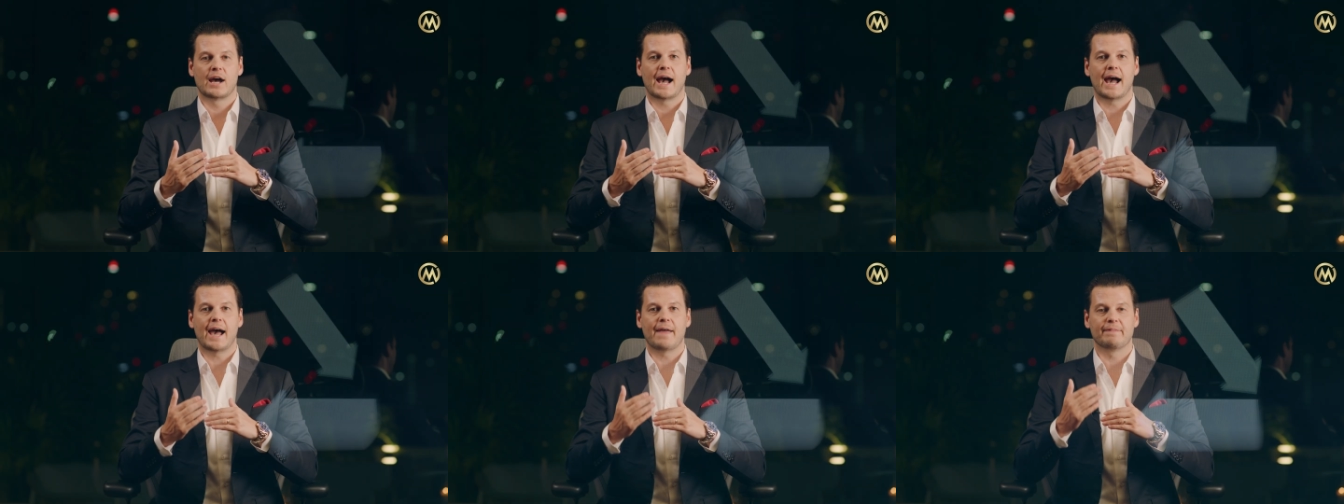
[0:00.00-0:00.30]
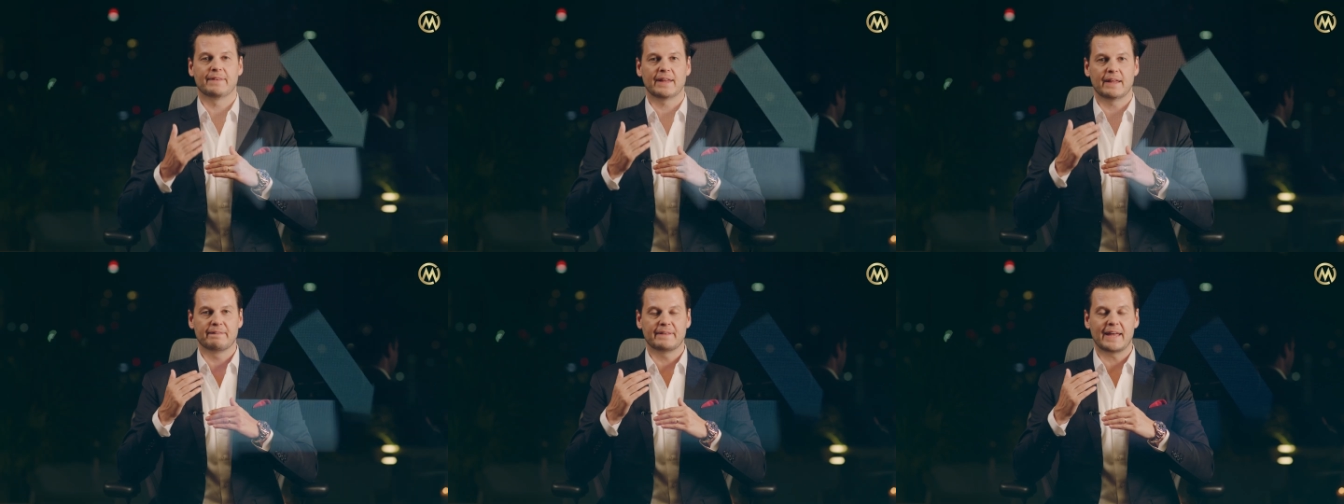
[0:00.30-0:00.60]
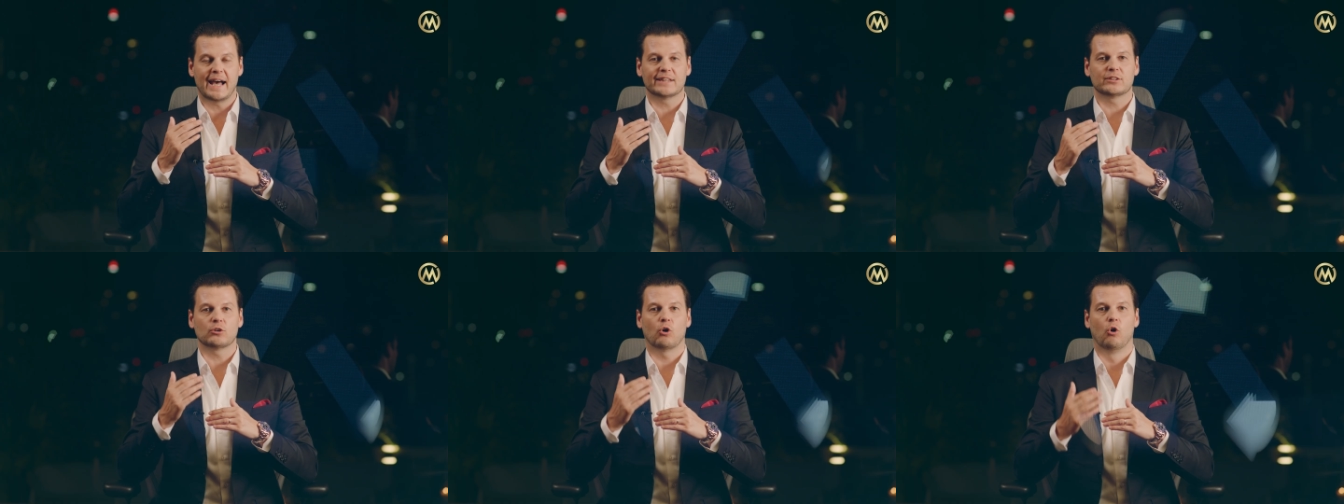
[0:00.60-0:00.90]
and then
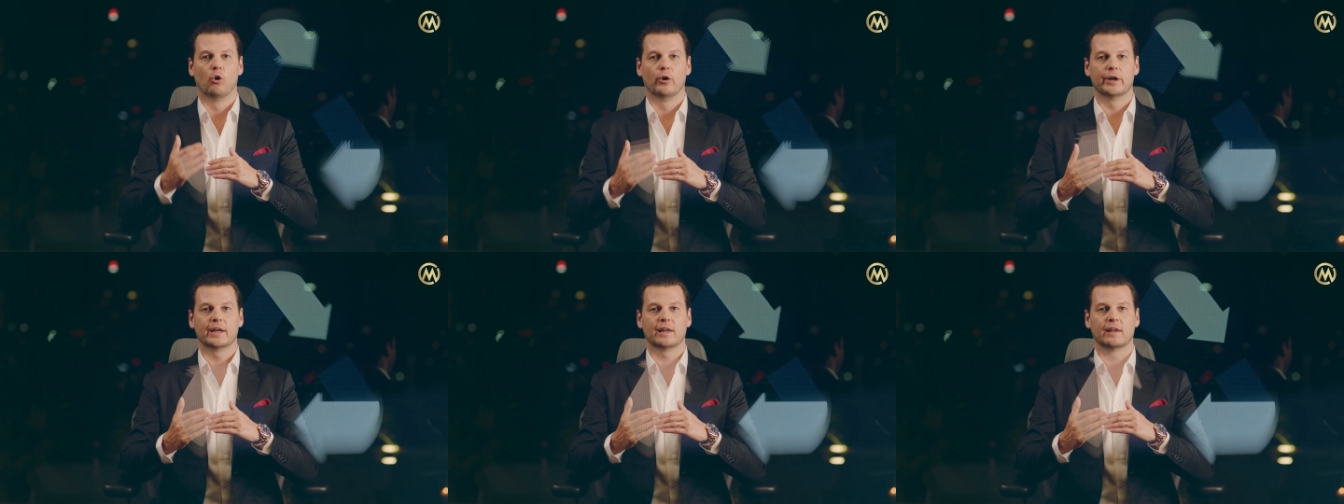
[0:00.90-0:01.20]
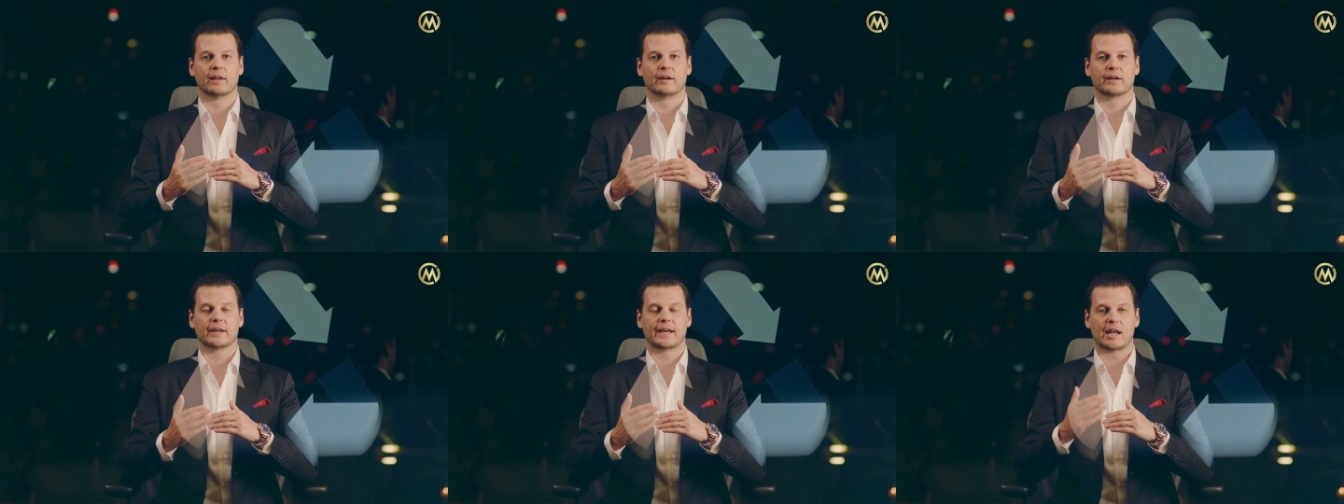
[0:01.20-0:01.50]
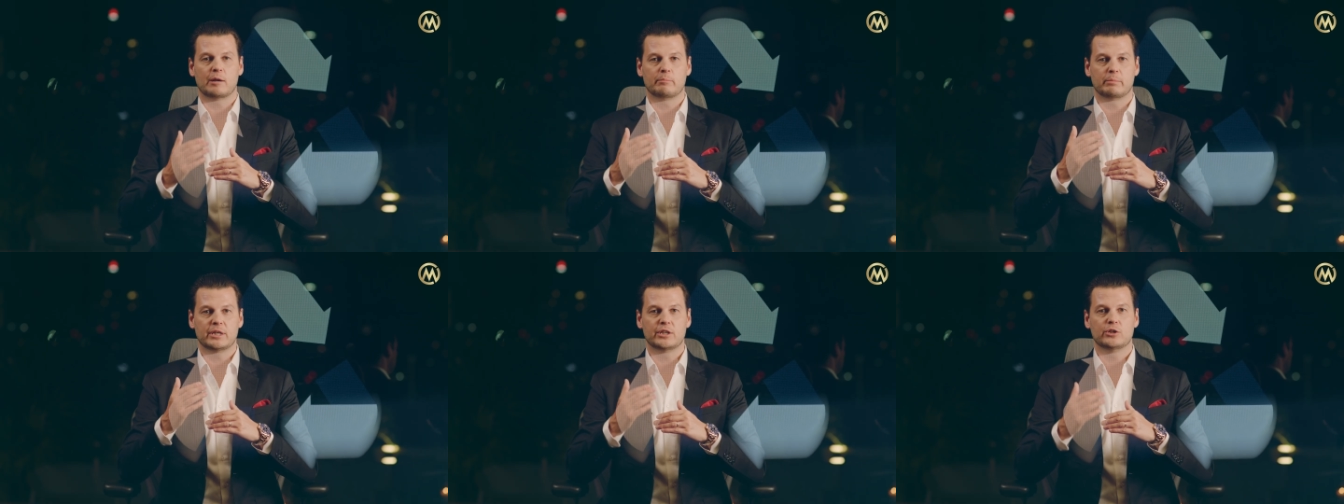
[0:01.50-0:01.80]
that oil
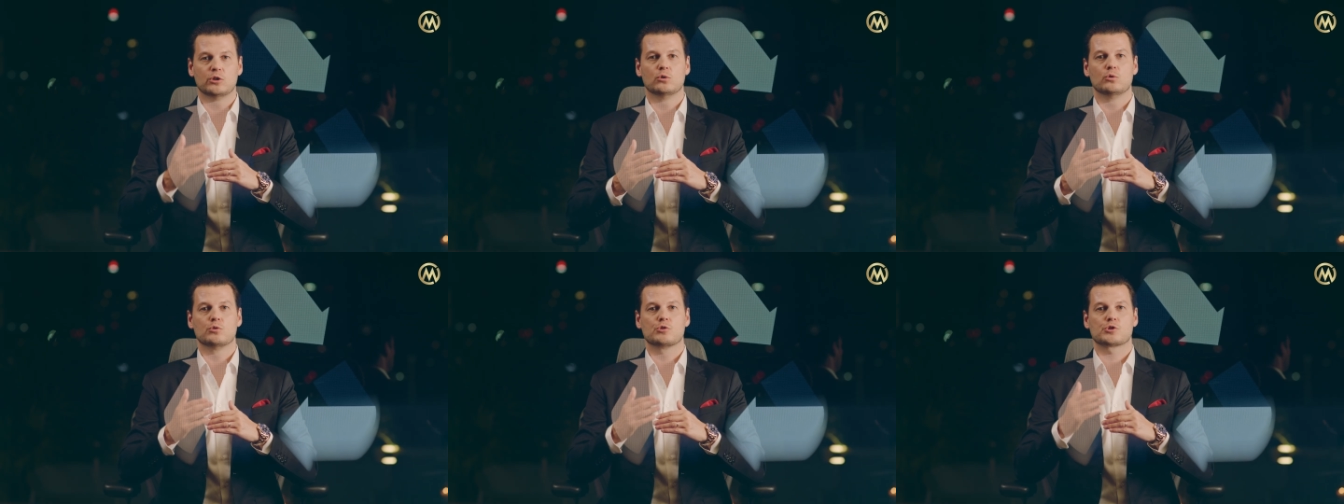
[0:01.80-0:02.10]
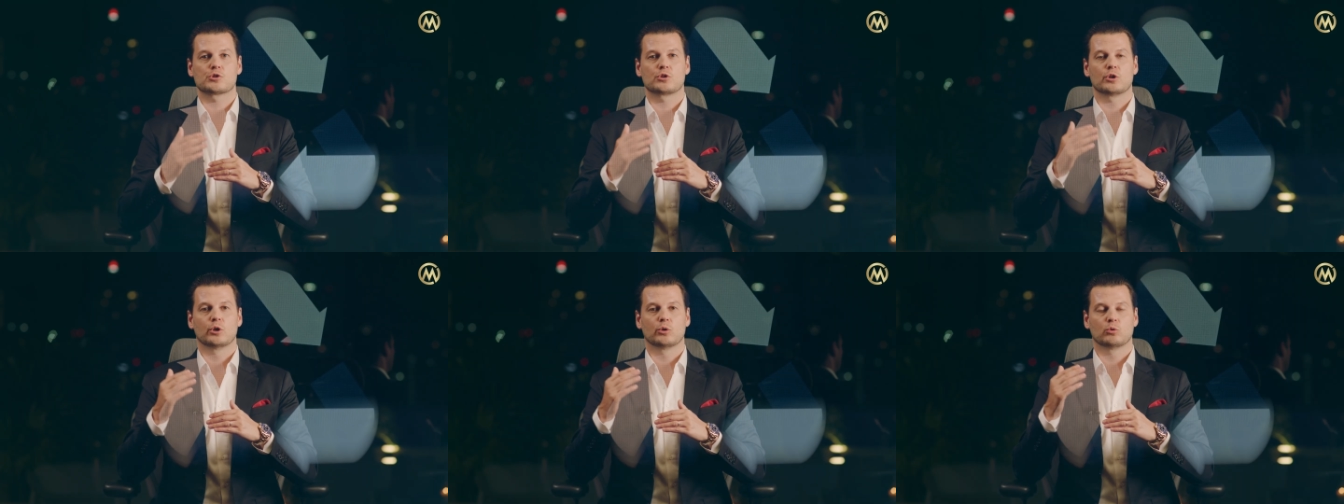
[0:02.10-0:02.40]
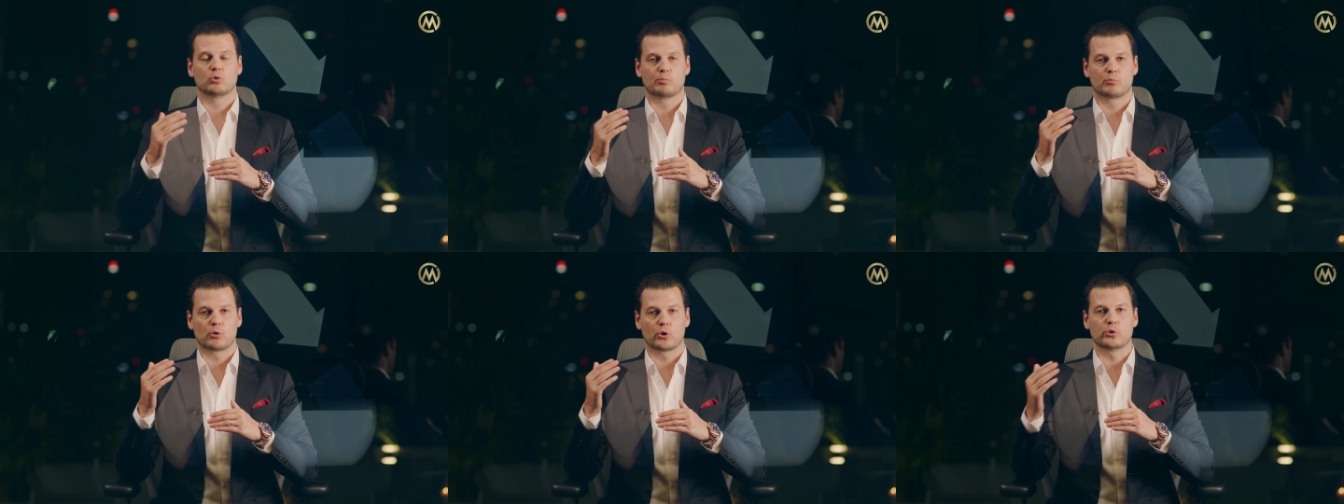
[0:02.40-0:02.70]
can be used
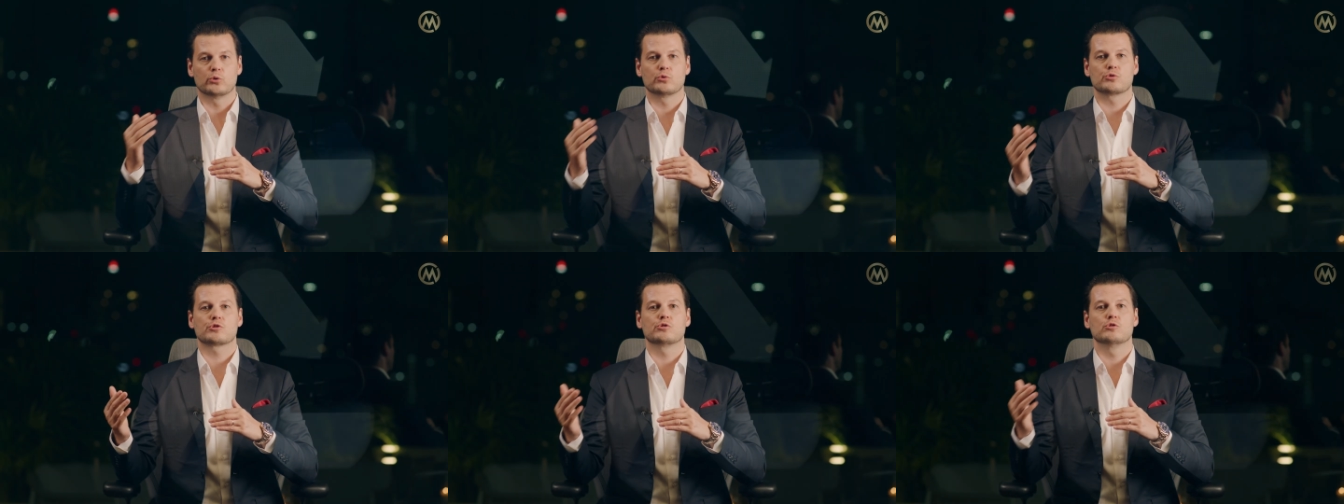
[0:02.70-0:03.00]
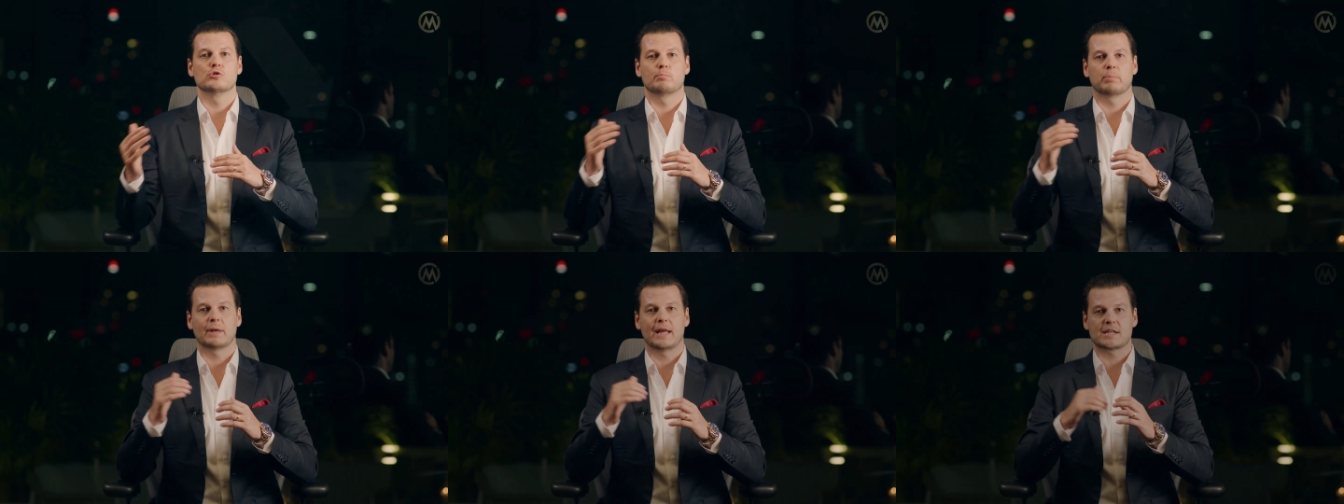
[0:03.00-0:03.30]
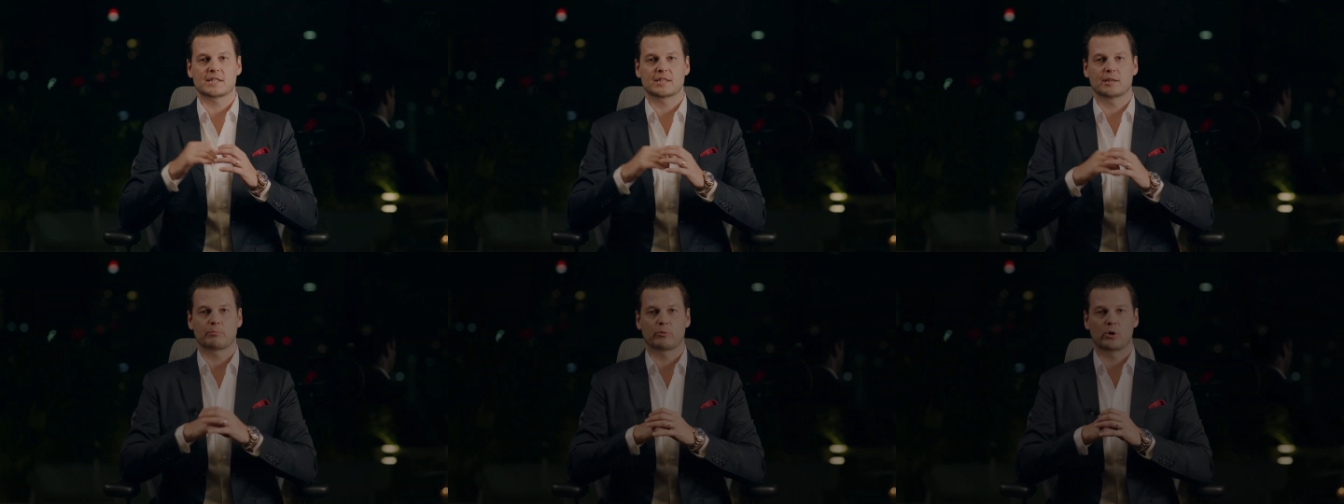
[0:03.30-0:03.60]
to produce new
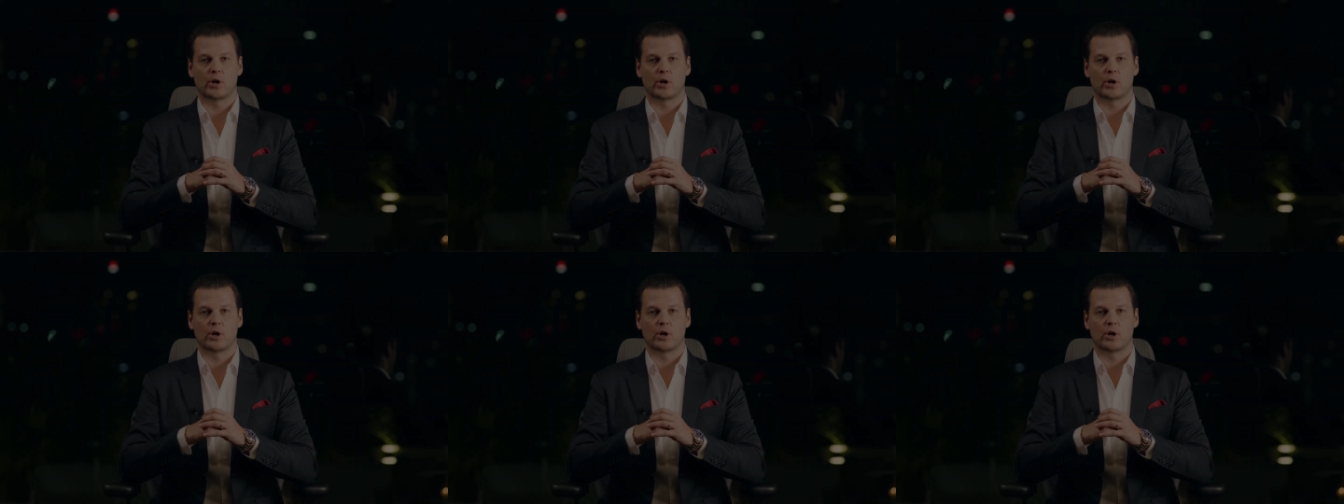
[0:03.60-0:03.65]
plastic